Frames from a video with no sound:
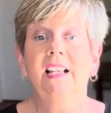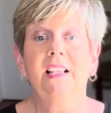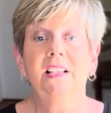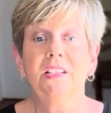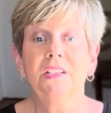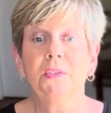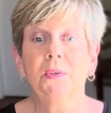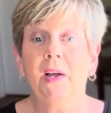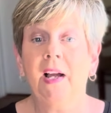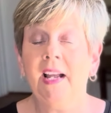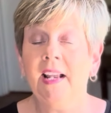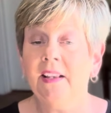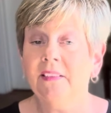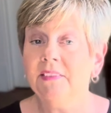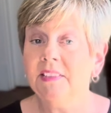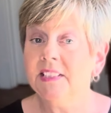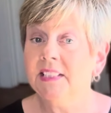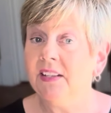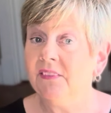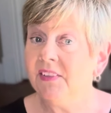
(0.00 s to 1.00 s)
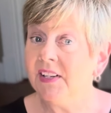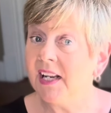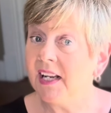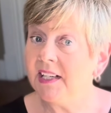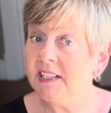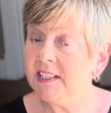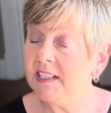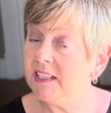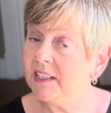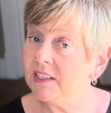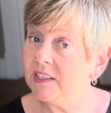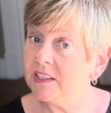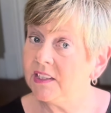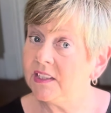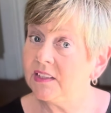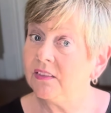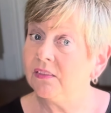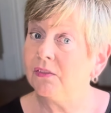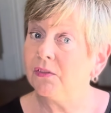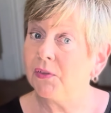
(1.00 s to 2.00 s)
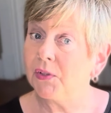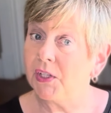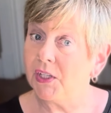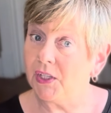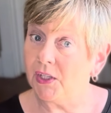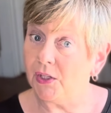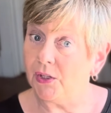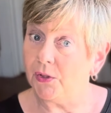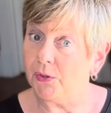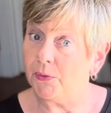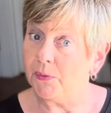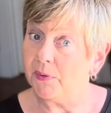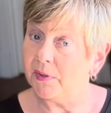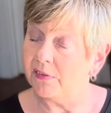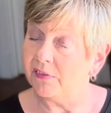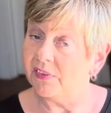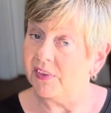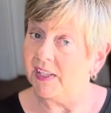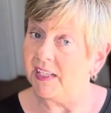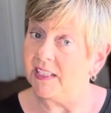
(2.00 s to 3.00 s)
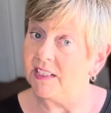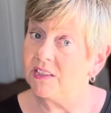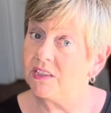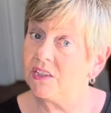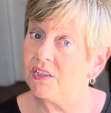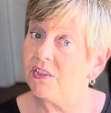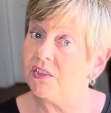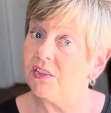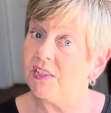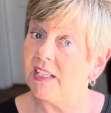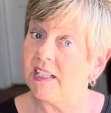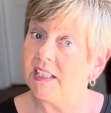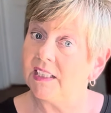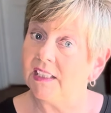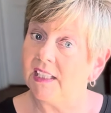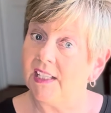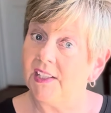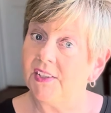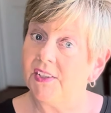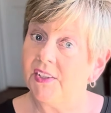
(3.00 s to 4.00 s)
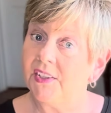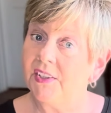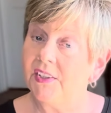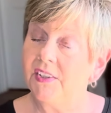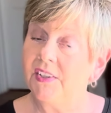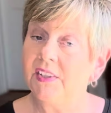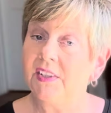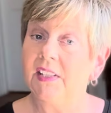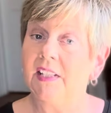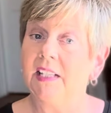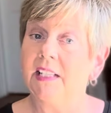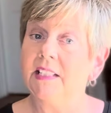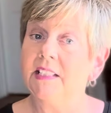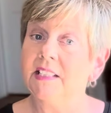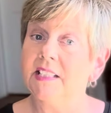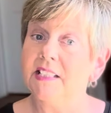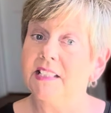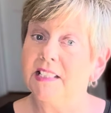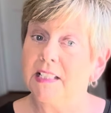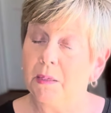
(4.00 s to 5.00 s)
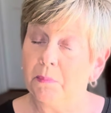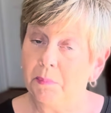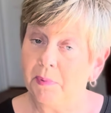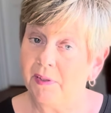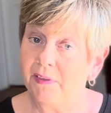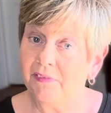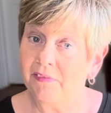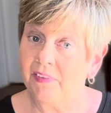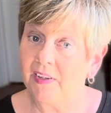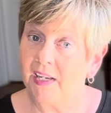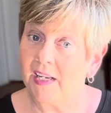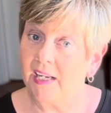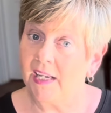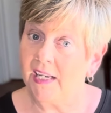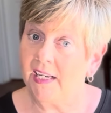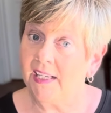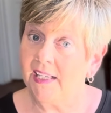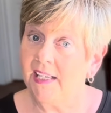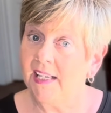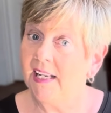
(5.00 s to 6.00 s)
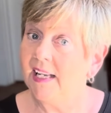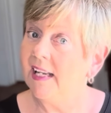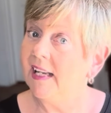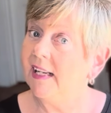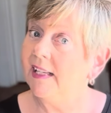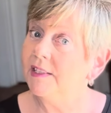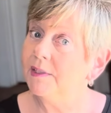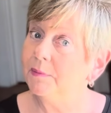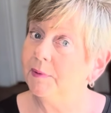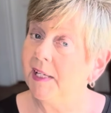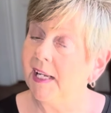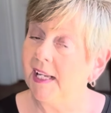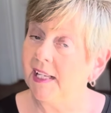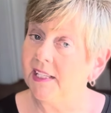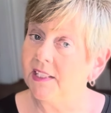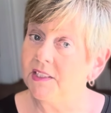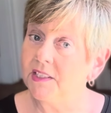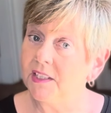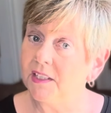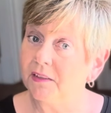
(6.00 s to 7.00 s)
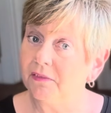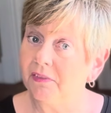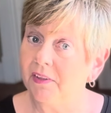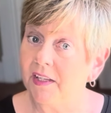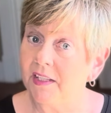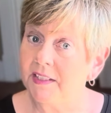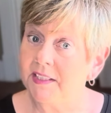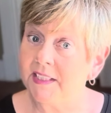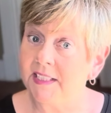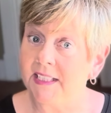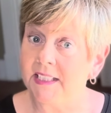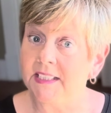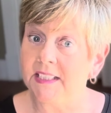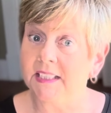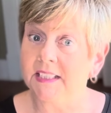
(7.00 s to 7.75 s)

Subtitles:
So I have 7 ideas for you, things to declutter, things to simplify as we head into the fall season.